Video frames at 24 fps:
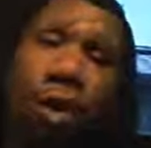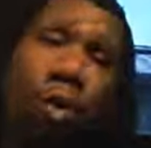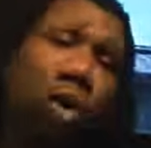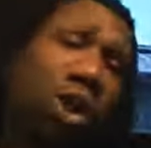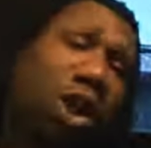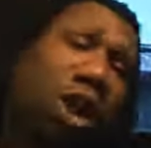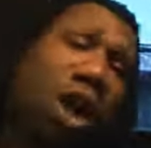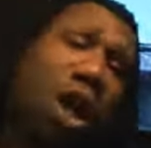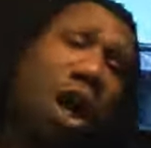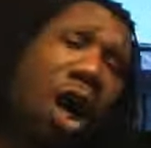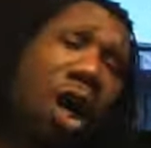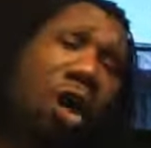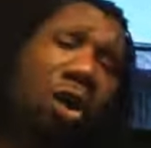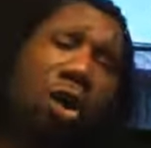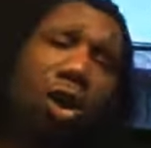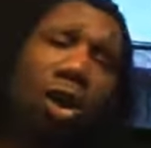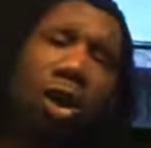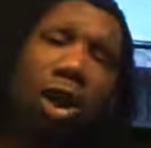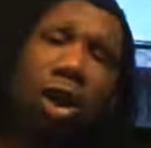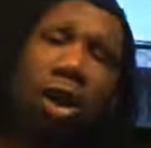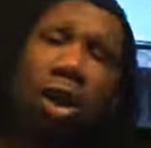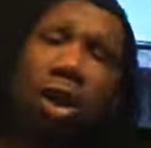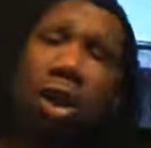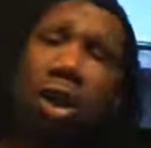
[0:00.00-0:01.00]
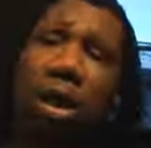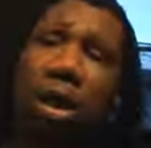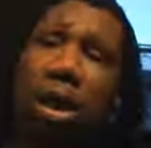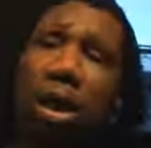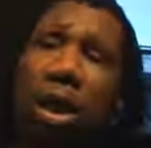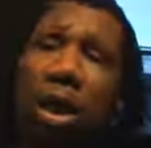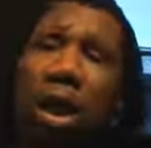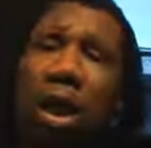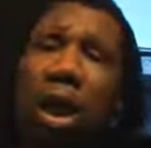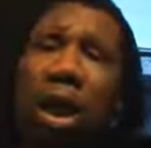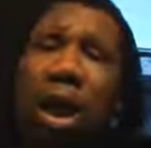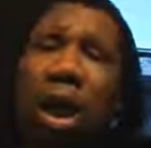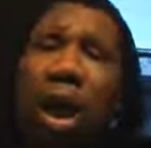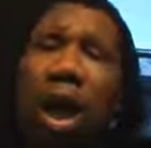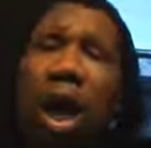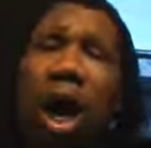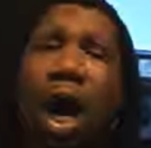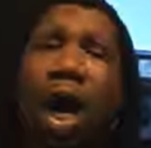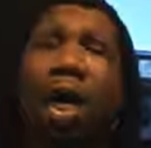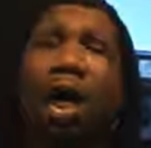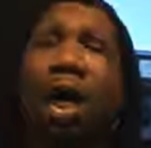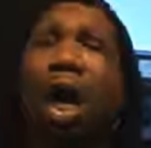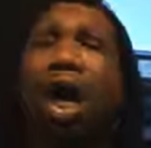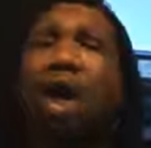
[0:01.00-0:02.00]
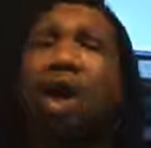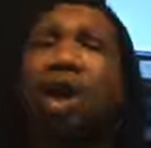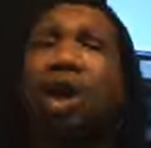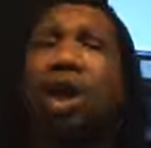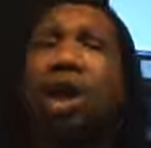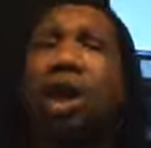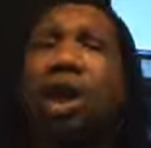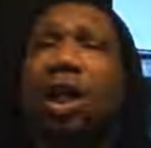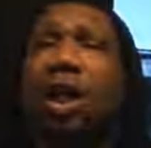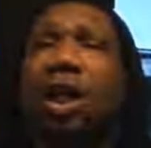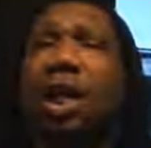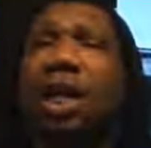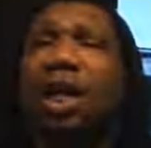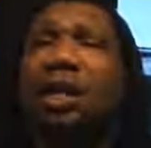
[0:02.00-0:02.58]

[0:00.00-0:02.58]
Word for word: What's a culture? A culture